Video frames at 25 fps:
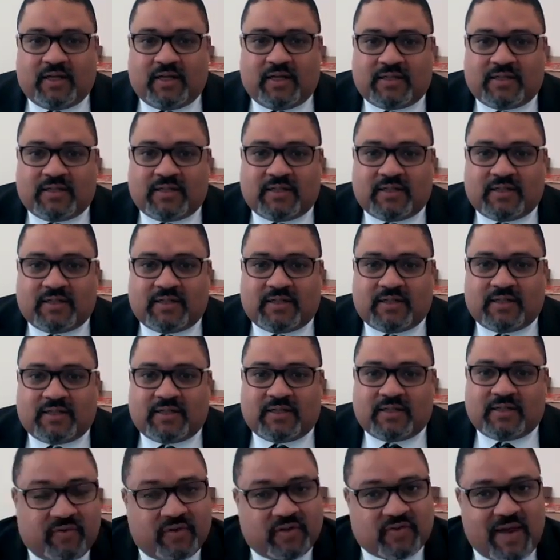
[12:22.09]
Several
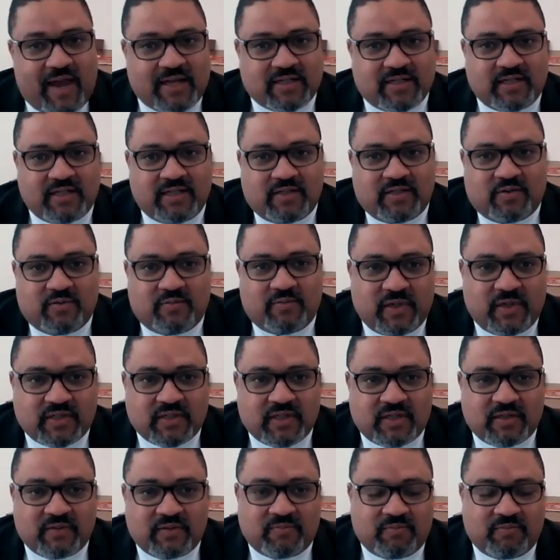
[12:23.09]
of the tragedies you
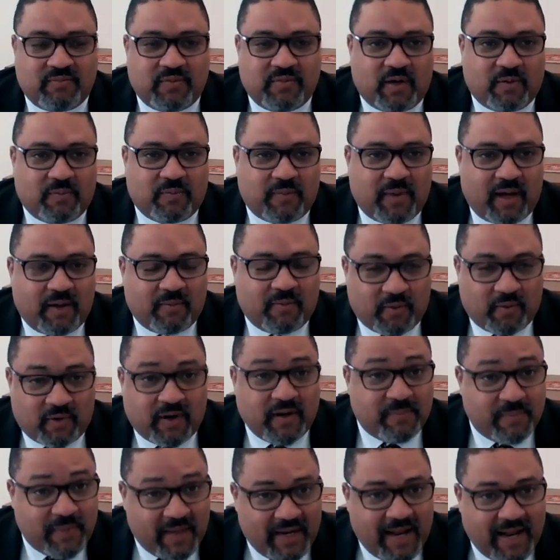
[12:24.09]
mentioned,
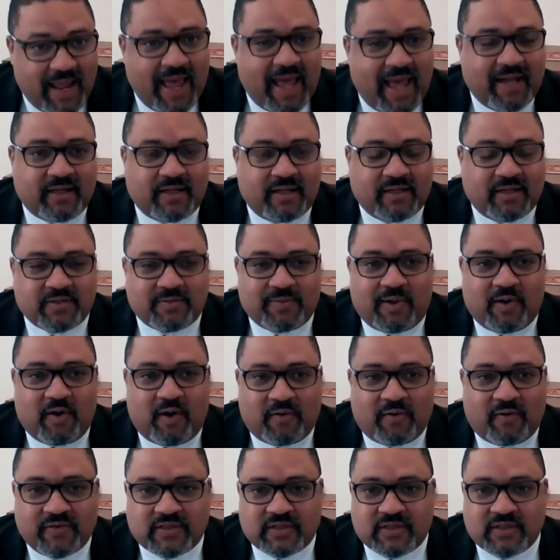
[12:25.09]
we're in Manhattan, and so
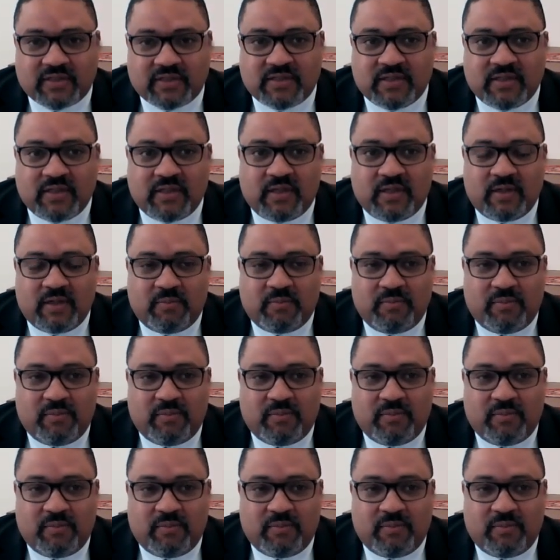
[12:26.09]
my office has